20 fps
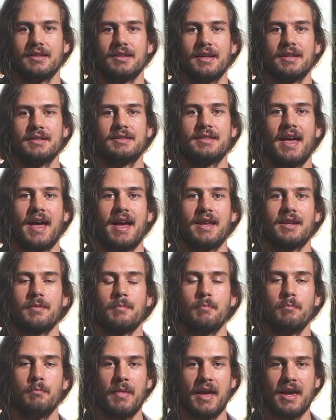
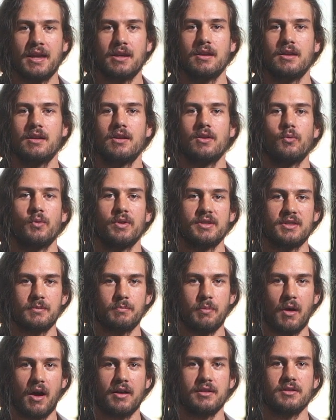that men
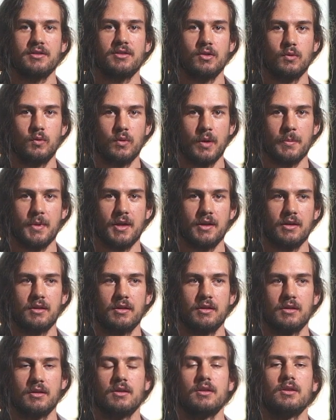respond to
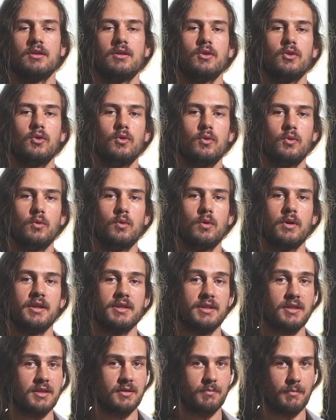women who
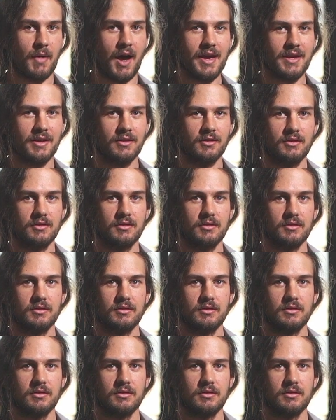smile